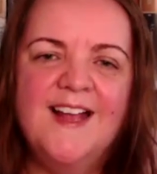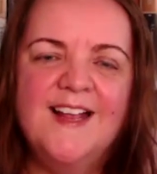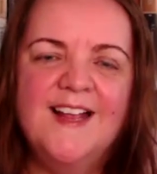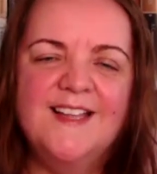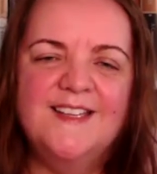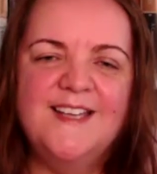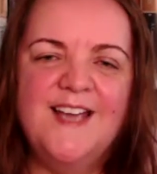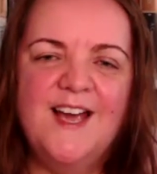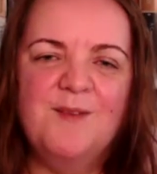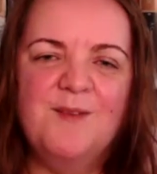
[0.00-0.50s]

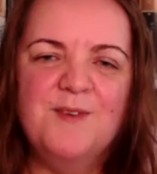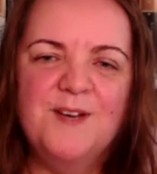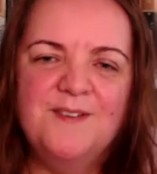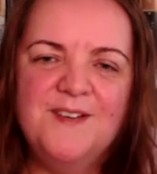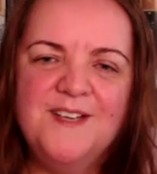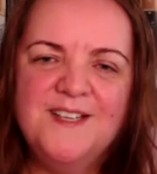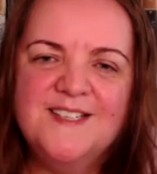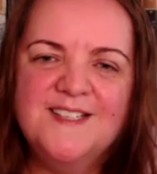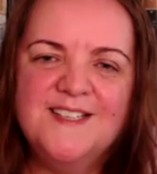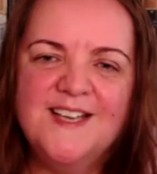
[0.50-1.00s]
Now, I'm
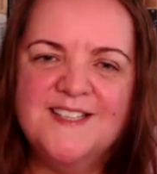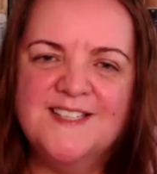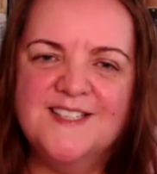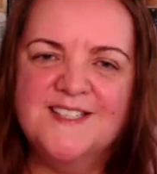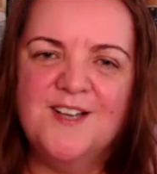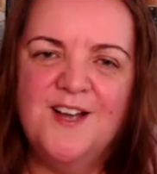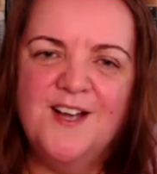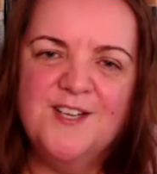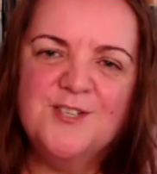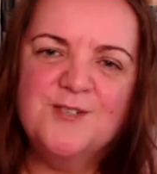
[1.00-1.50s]
going to get
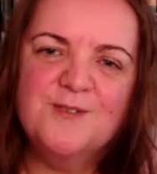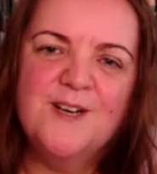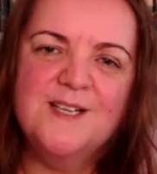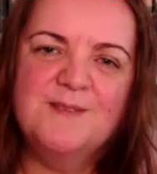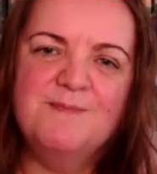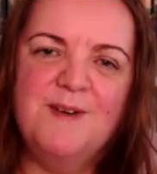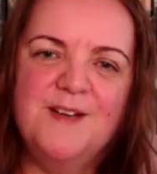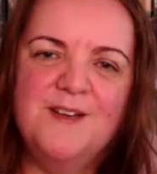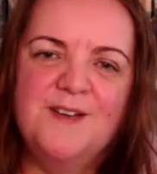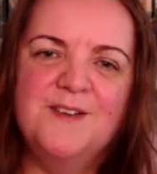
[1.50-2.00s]

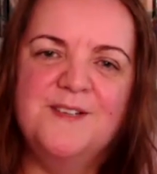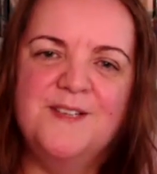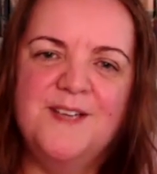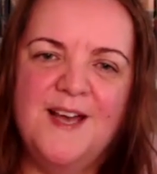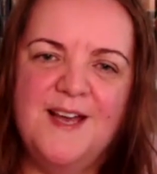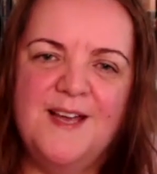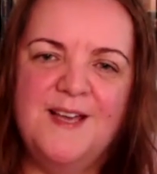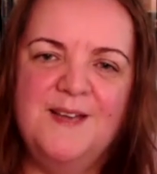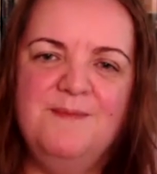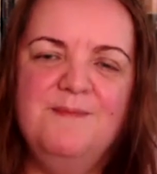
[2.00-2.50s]
sidetracked by her
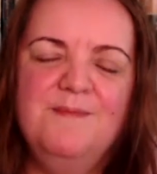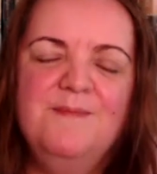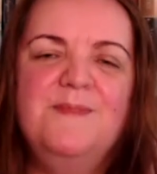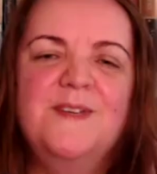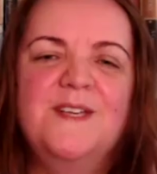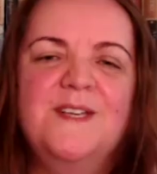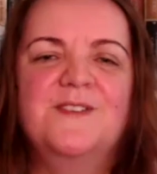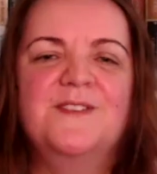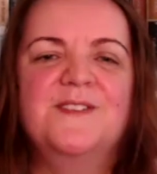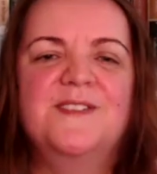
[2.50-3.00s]
name
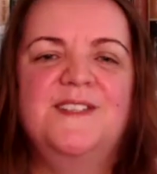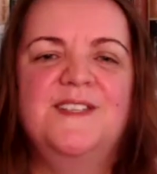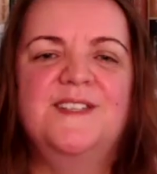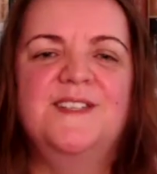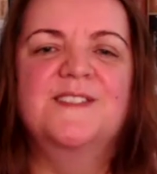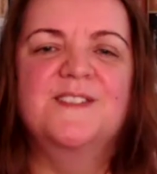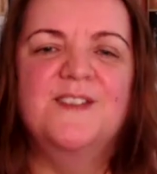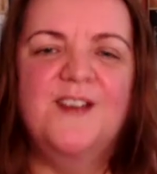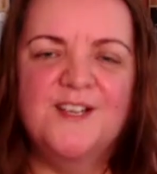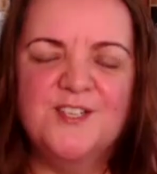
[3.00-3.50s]
because this
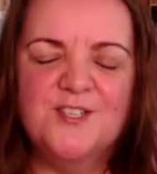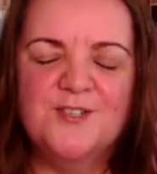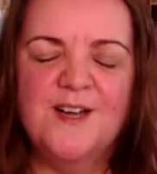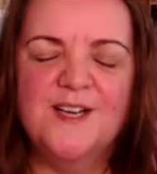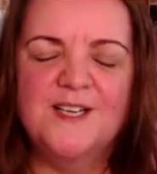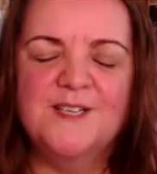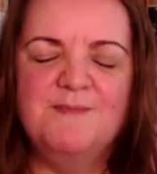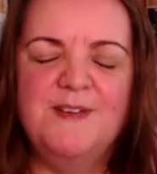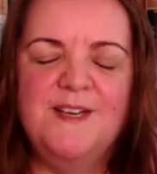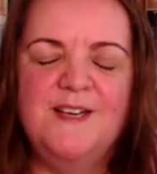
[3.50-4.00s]

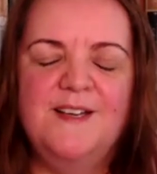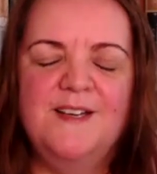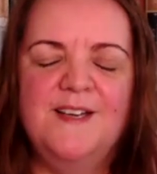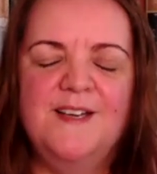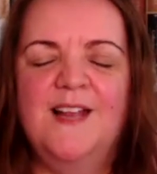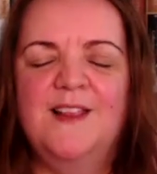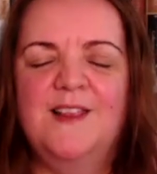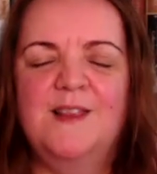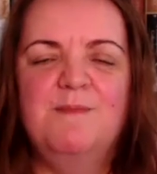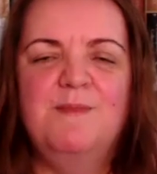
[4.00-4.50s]
sidetracked me
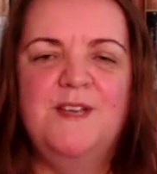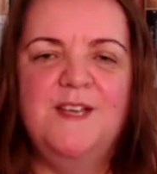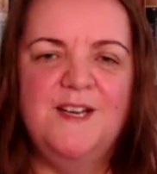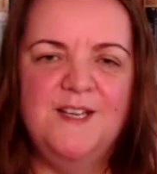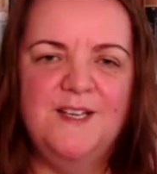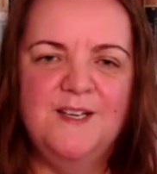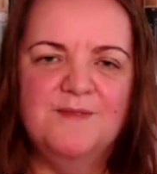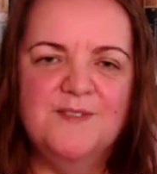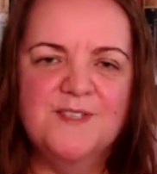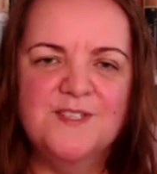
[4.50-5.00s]
at the
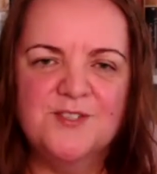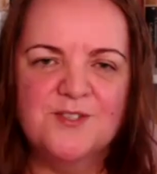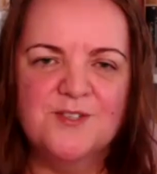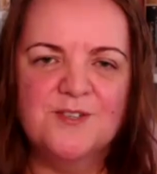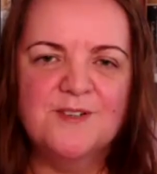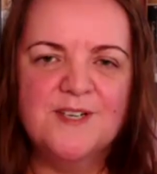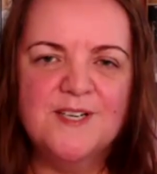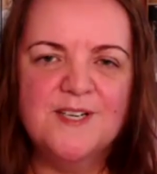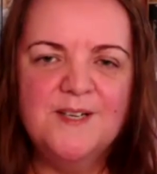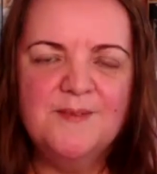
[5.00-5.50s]
beginning of the
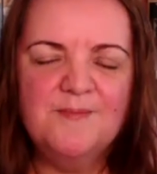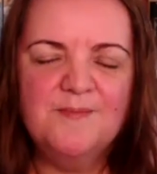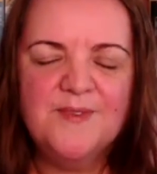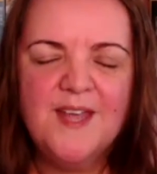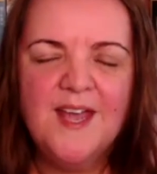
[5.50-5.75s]
story.